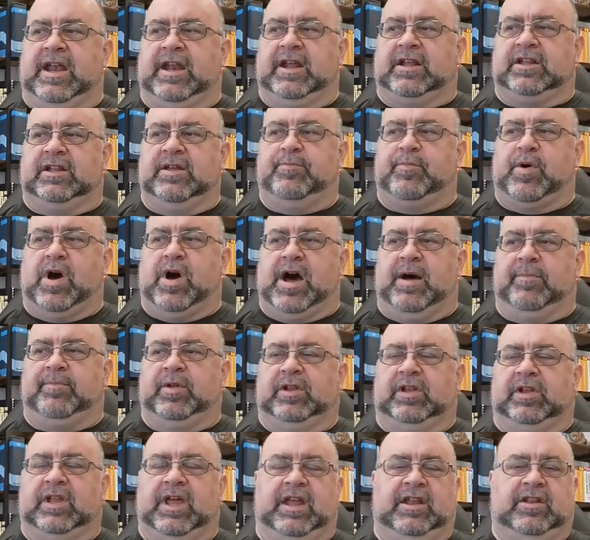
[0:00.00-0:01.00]
one
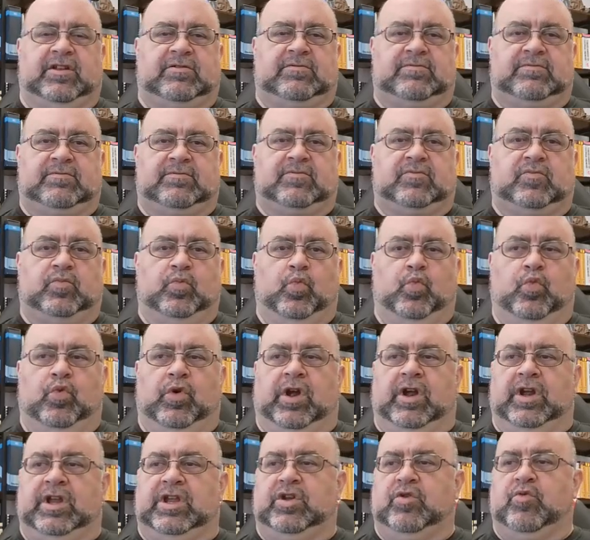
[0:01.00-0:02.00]
here, and the same
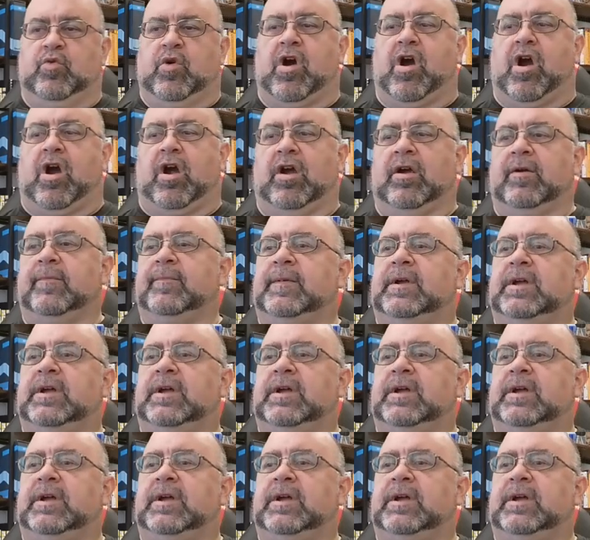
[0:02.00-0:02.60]
thing with rotor bars